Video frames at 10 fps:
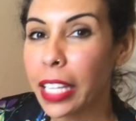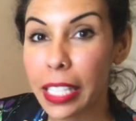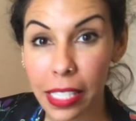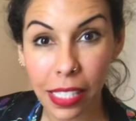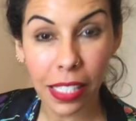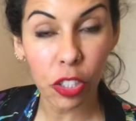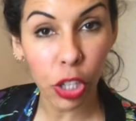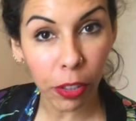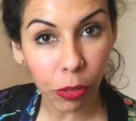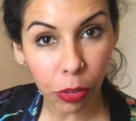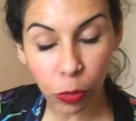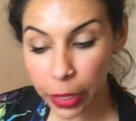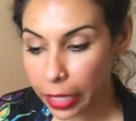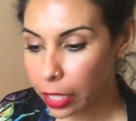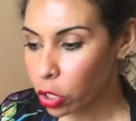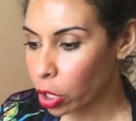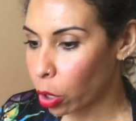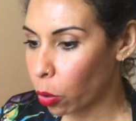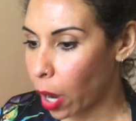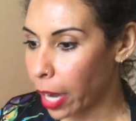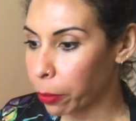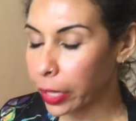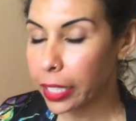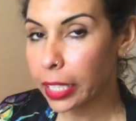This is the general read, so I read